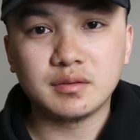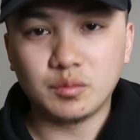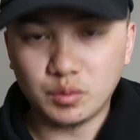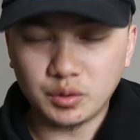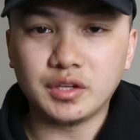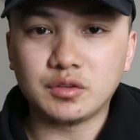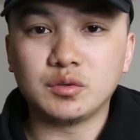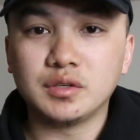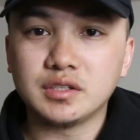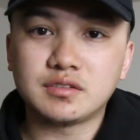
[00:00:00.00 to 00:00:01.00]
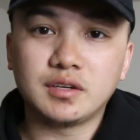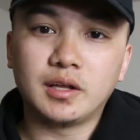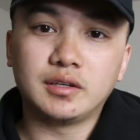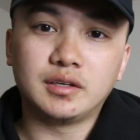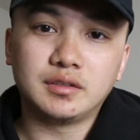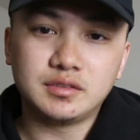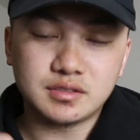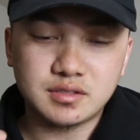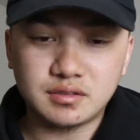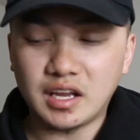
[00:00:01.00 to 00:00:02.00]
We'll get through this together.
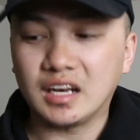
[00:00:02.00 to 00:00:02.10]
Just stay